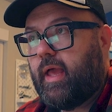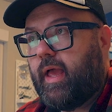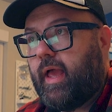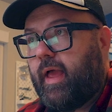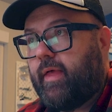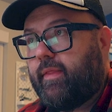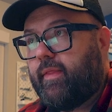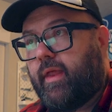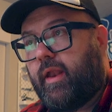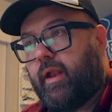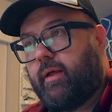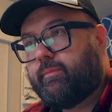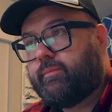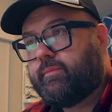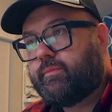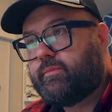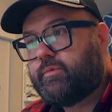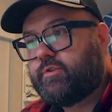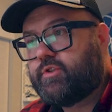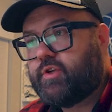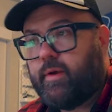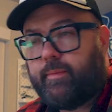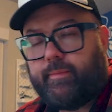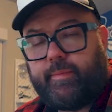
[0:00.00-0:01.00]
And then I'm
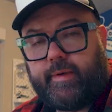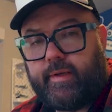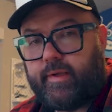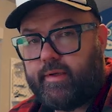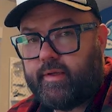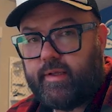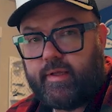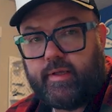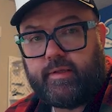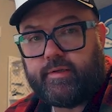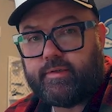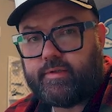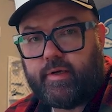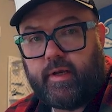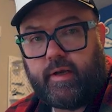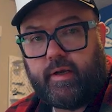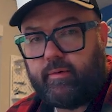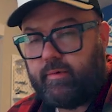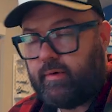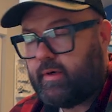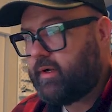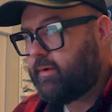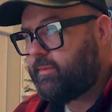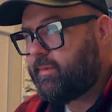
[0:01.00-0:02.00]
jumping into Illustrator.
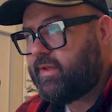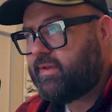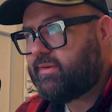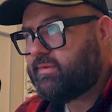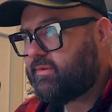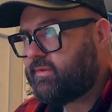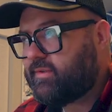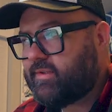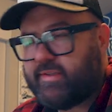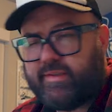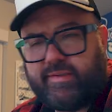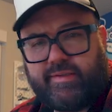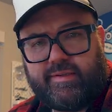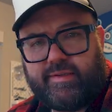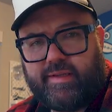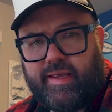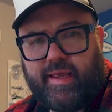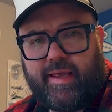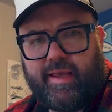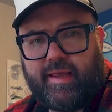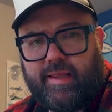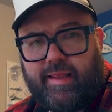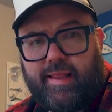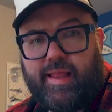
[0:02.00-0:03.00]
We're going to be using
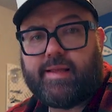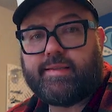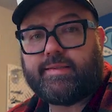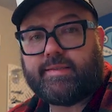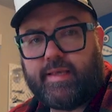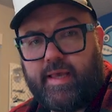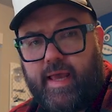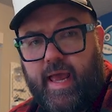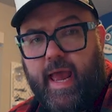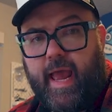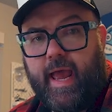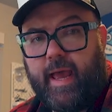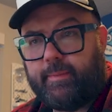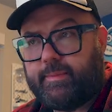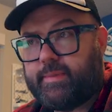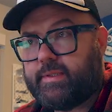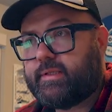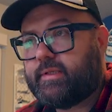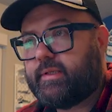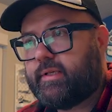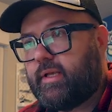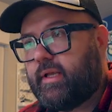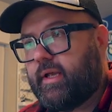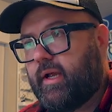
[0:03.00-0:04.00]
lots of
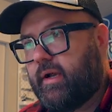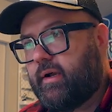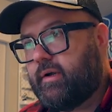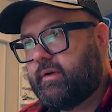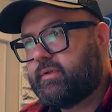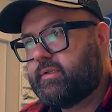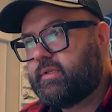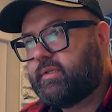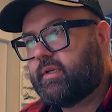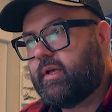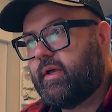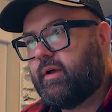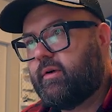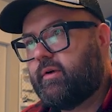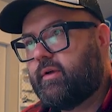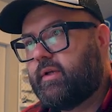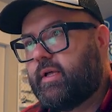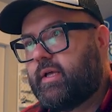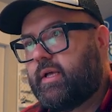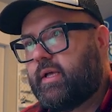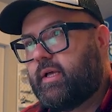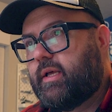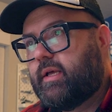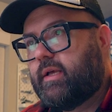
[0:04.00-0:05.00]
apps here. So,
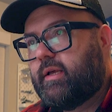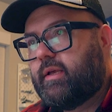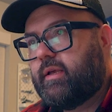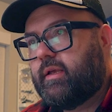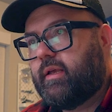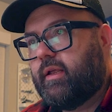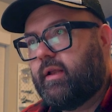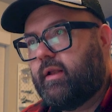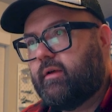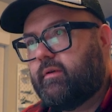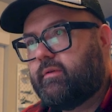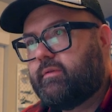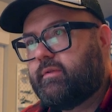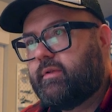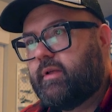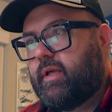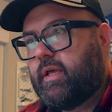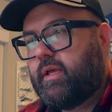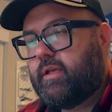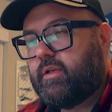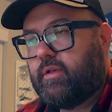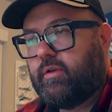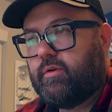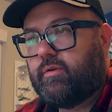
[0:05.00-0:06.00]

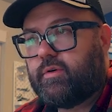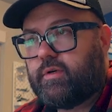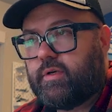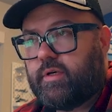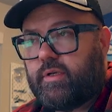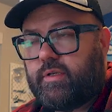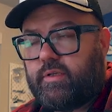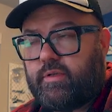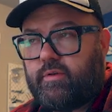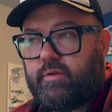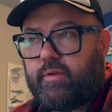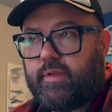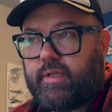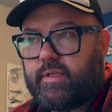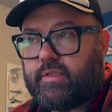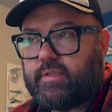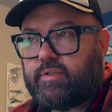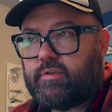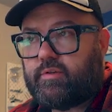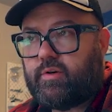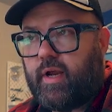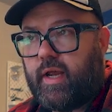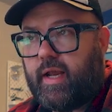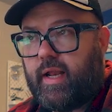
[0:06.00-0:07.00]
you could do this
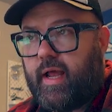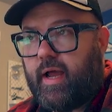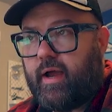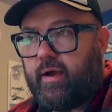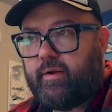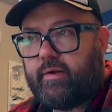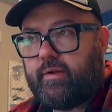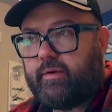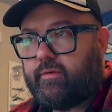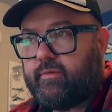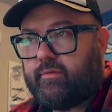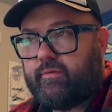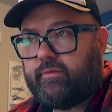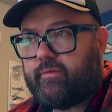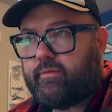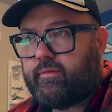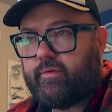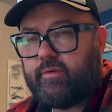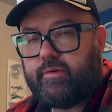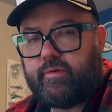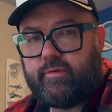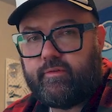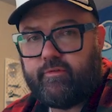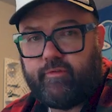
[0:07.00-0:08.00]
straight out of
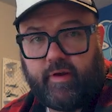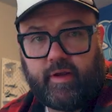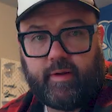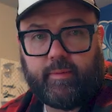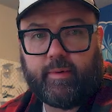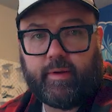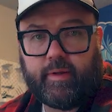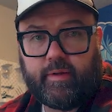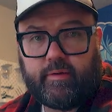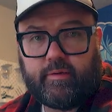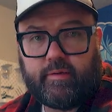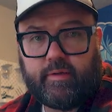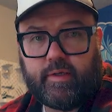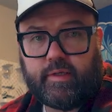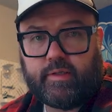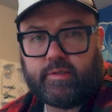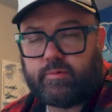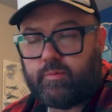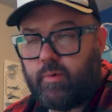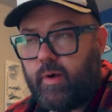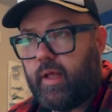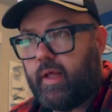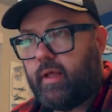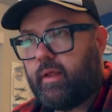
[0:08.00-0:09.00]
Figma as
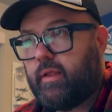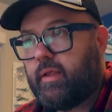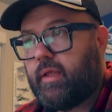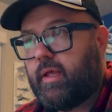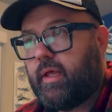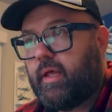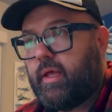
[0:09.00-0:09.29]
well.